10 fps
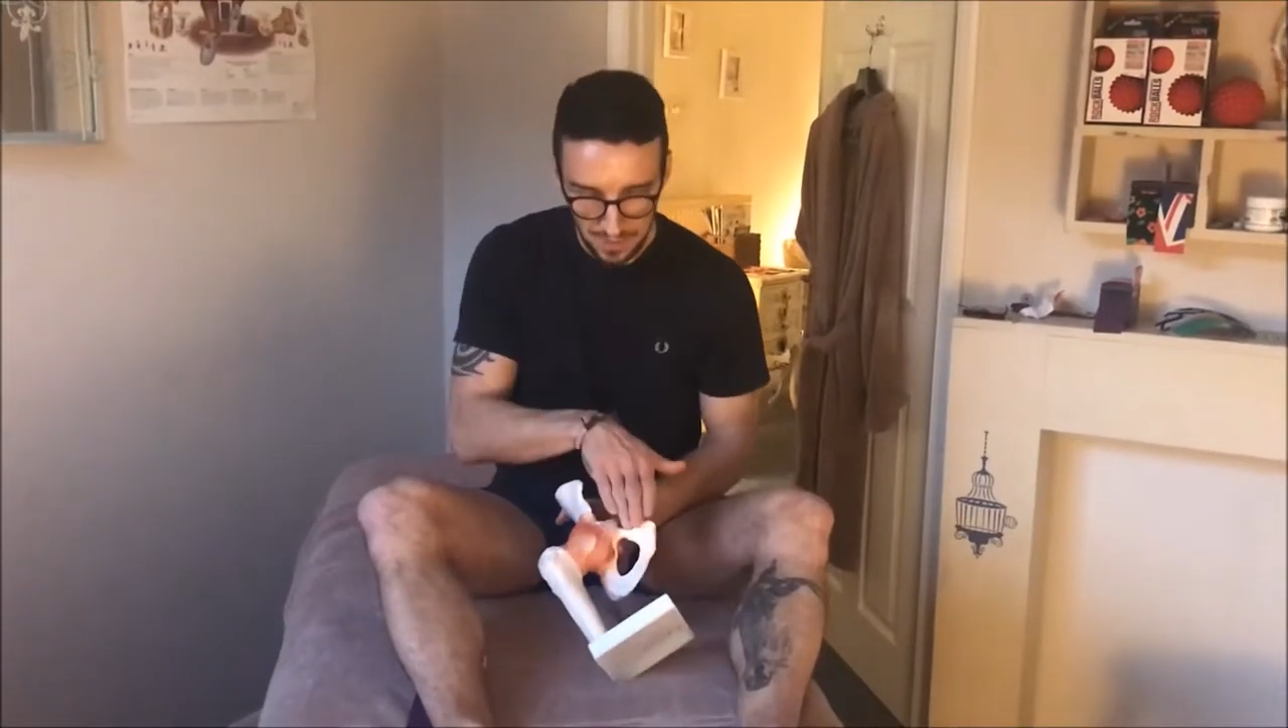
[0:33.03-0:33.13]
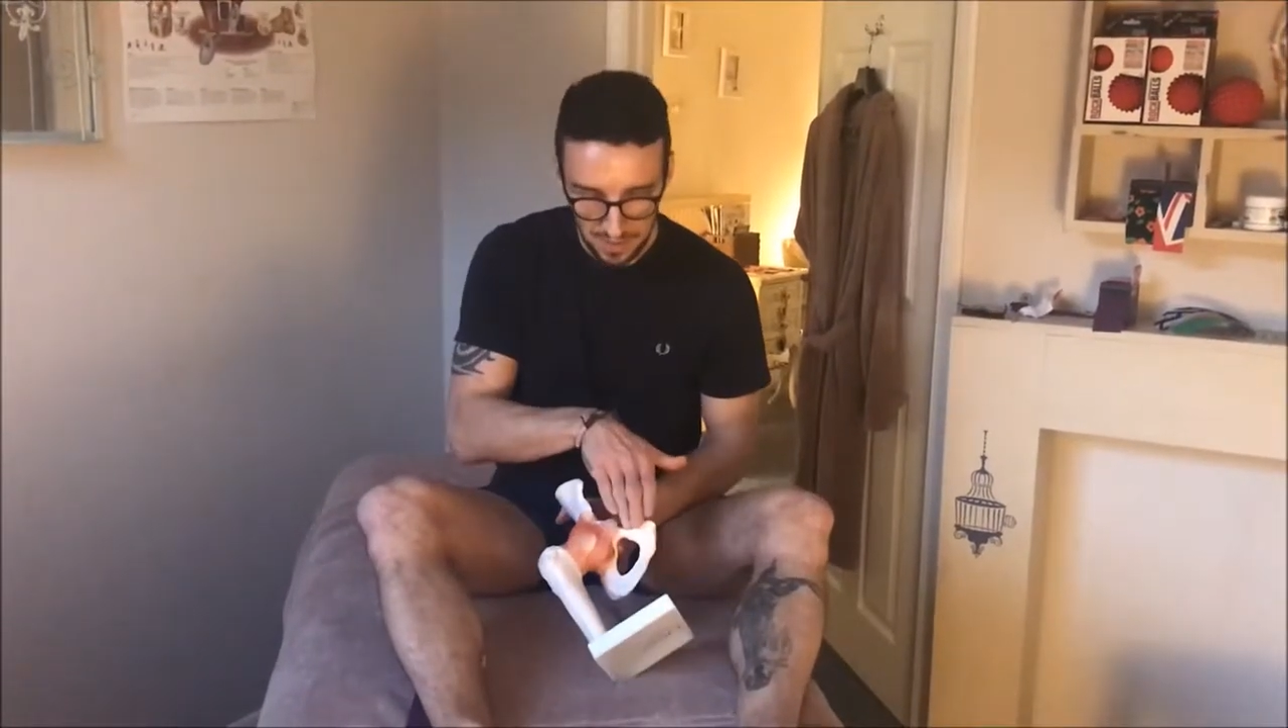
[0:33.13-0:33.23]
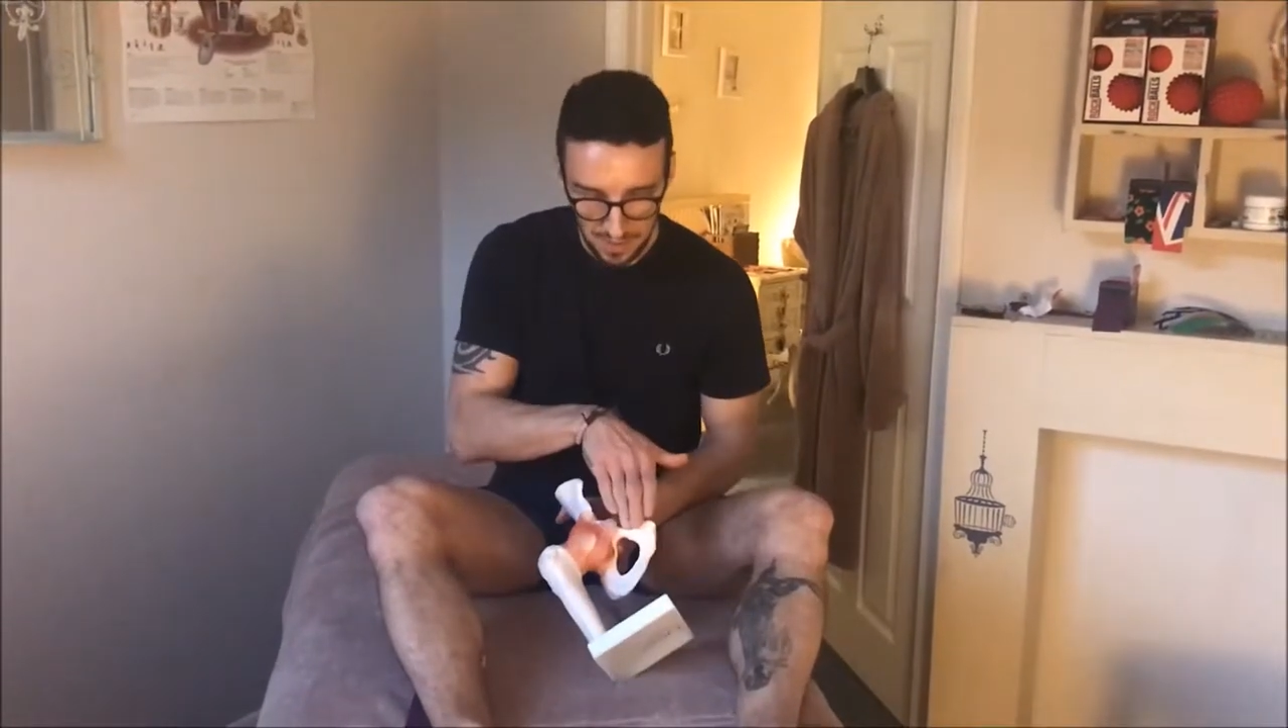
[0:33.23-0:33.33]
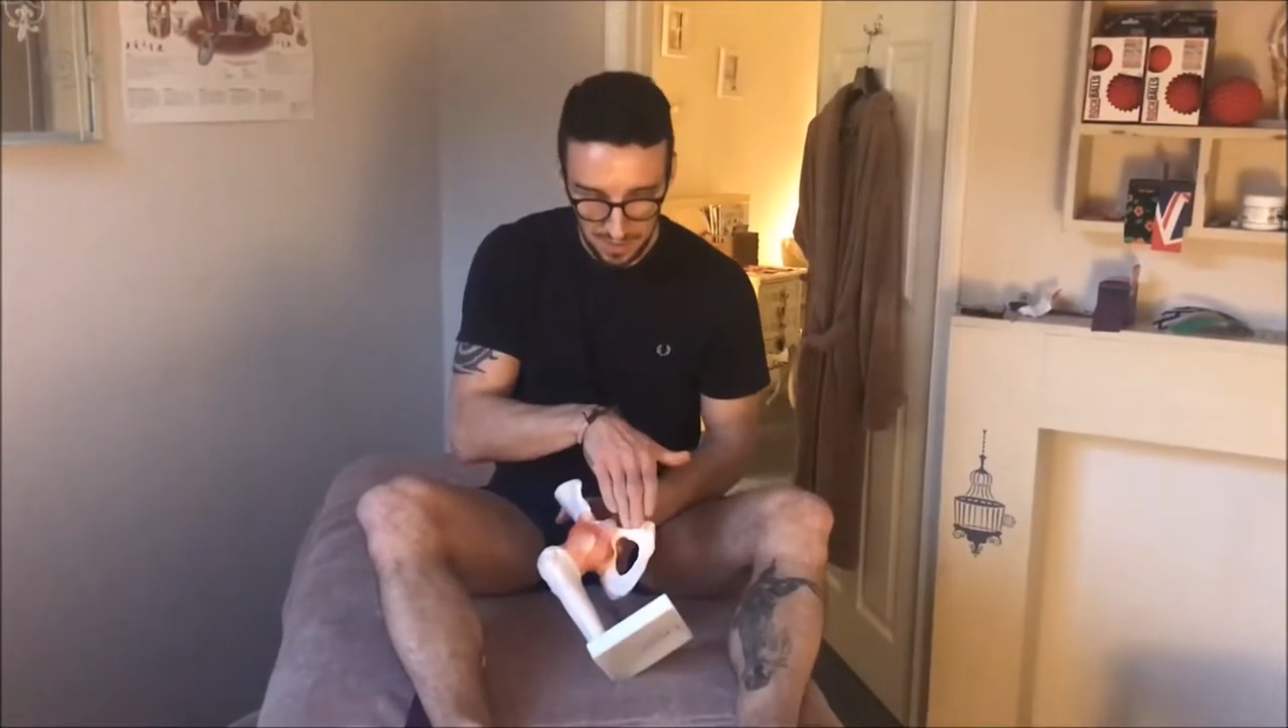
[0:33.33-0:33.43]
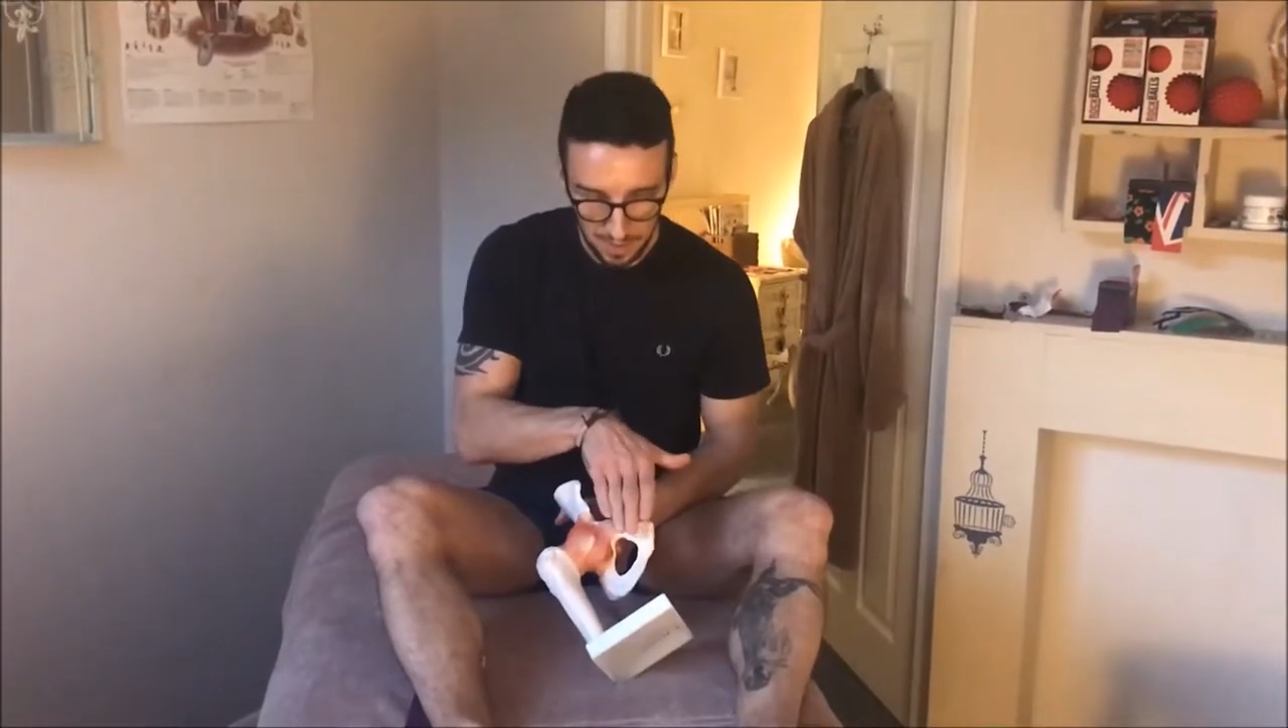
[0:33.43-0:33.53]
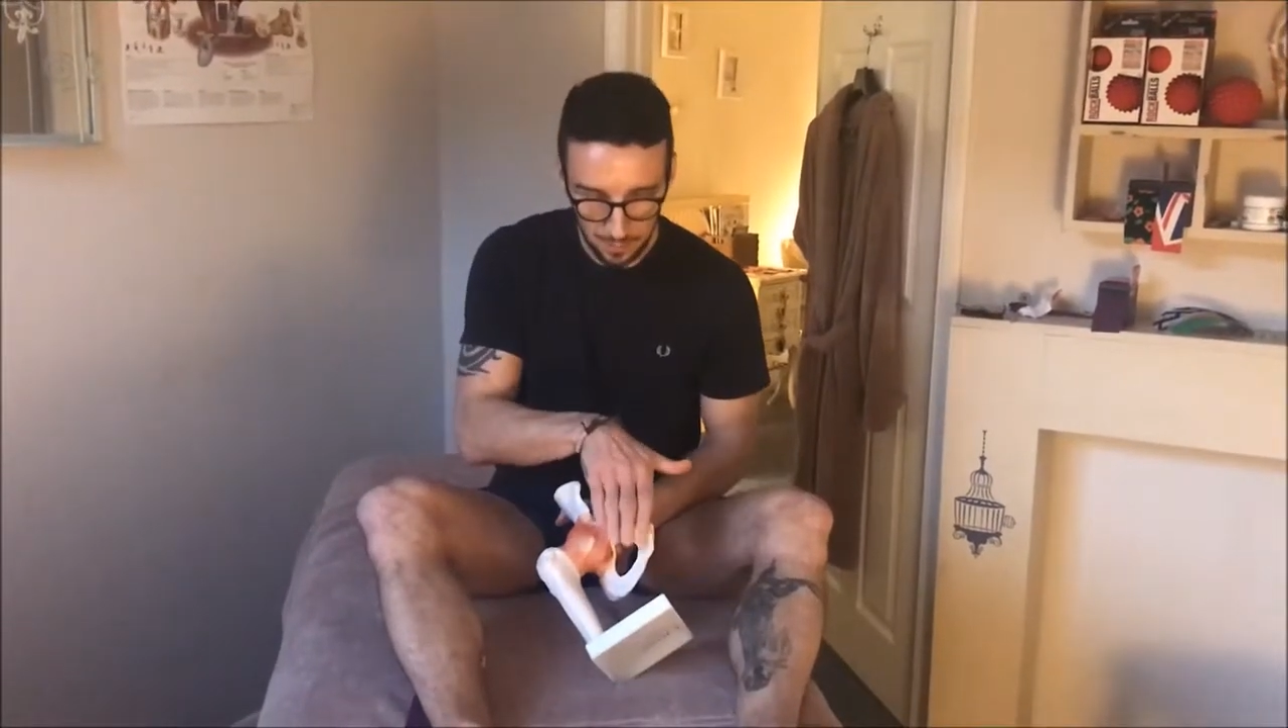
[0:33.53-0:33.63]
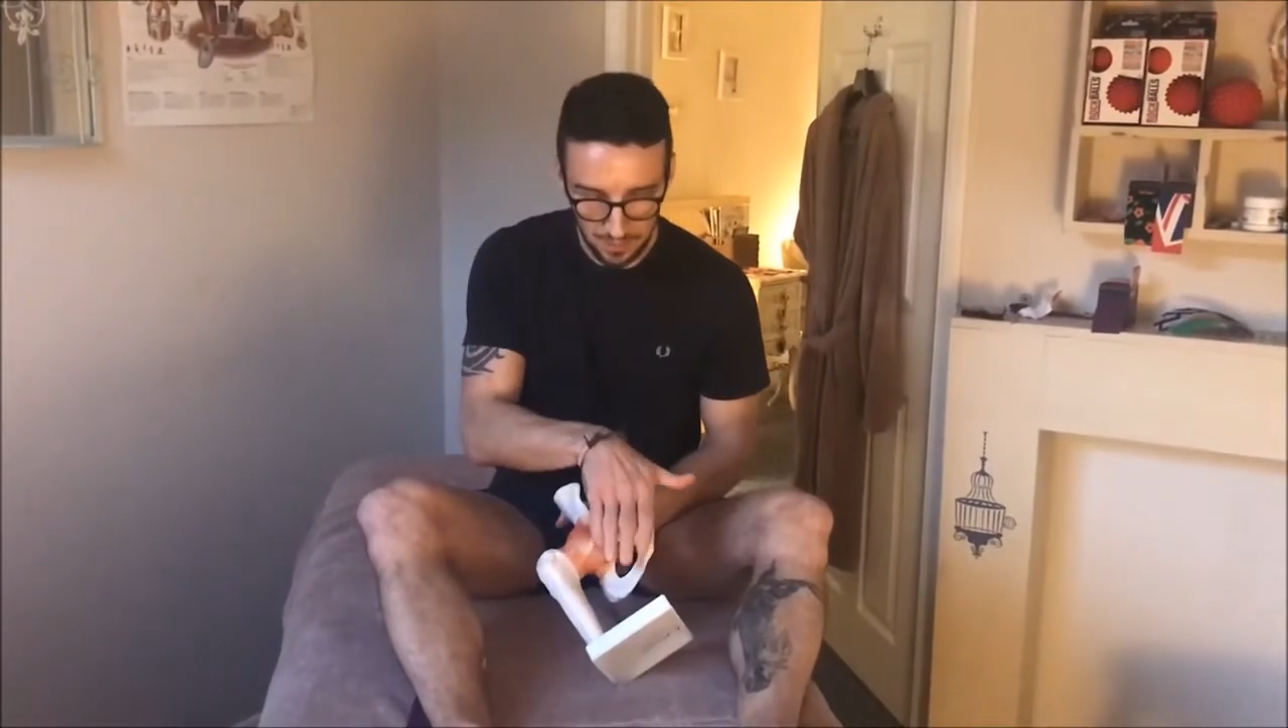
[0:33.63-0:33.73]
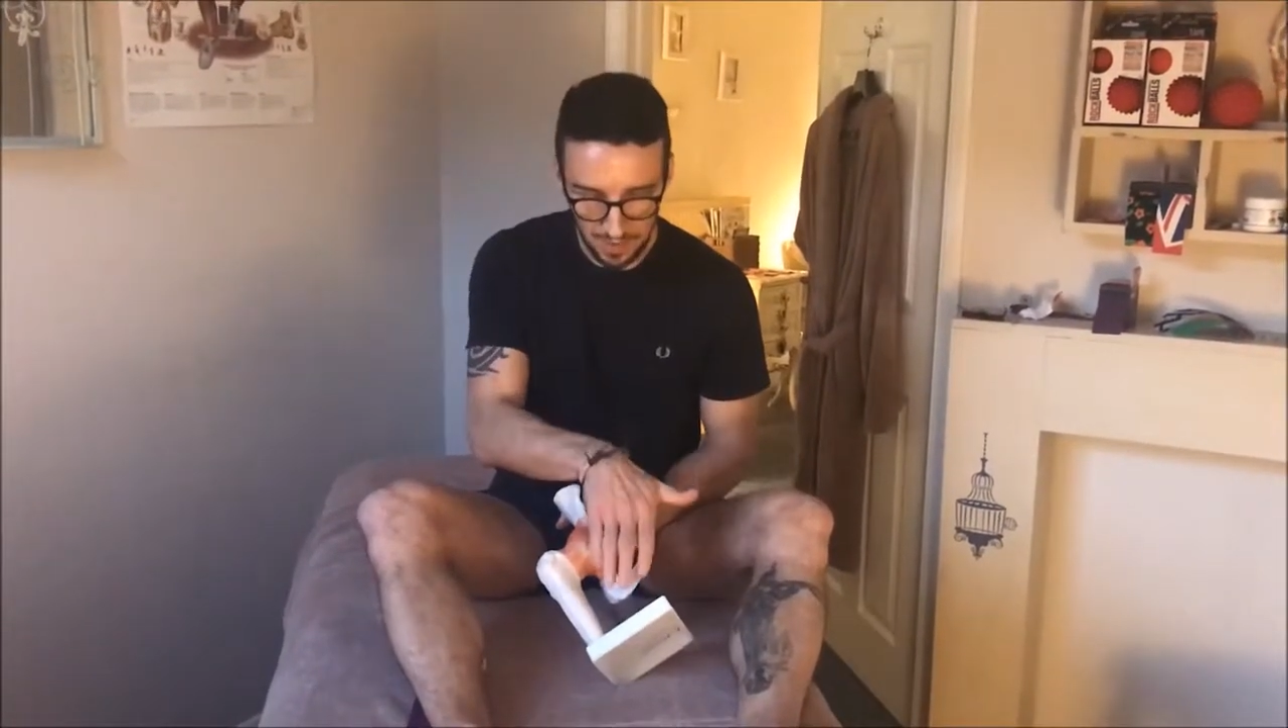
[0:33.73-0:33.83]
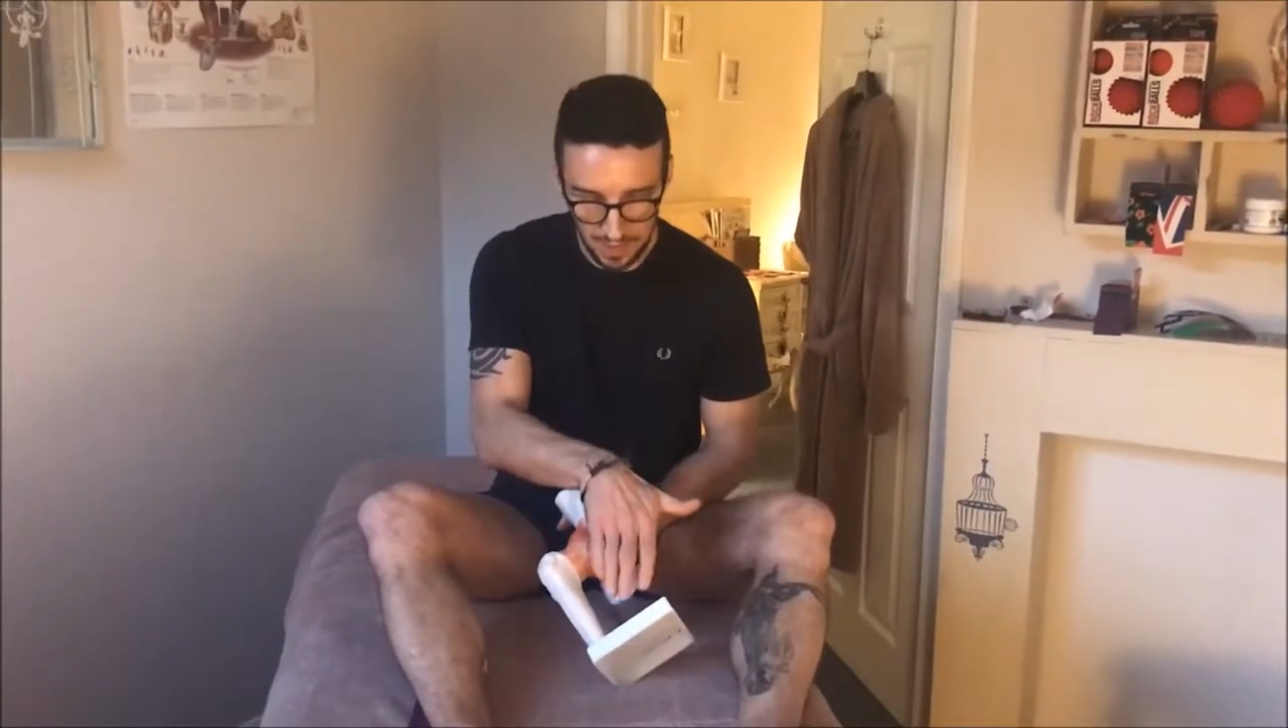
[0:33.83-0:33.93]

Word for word: and then comes